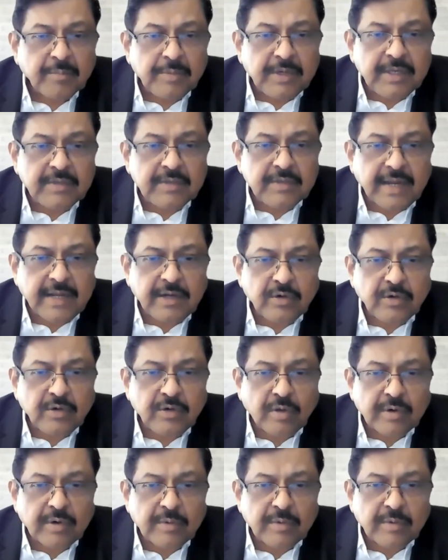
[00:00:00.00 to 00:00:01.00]
Please write
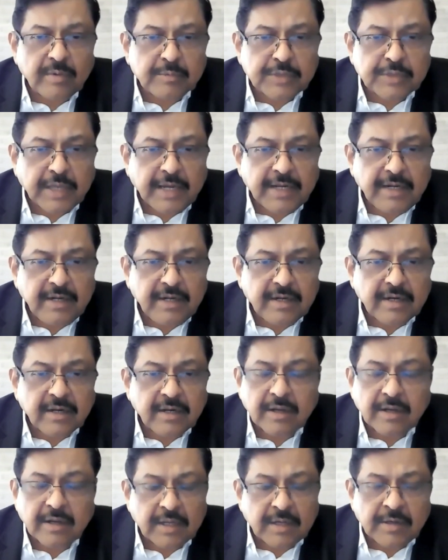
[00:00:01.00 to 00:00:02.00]
to our website,
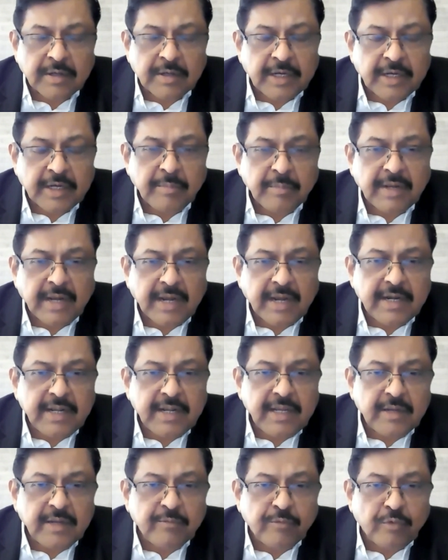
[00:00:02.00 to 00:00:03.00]
email
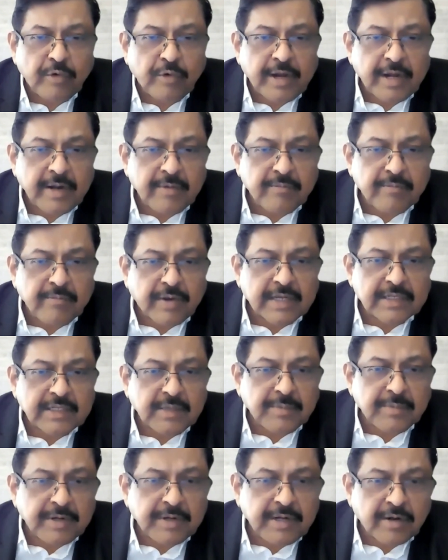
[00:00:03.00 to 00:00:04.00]
ID
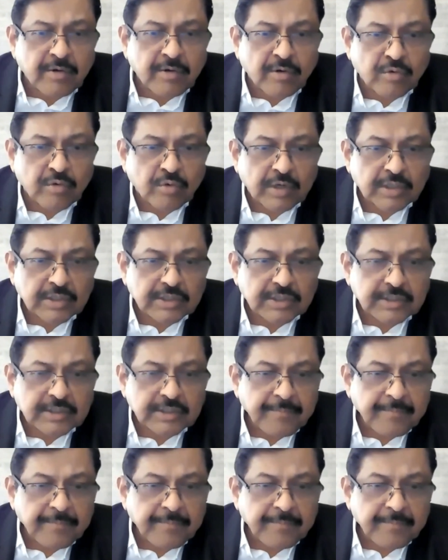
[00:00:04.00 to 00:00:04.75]
info@firesafeindia.org.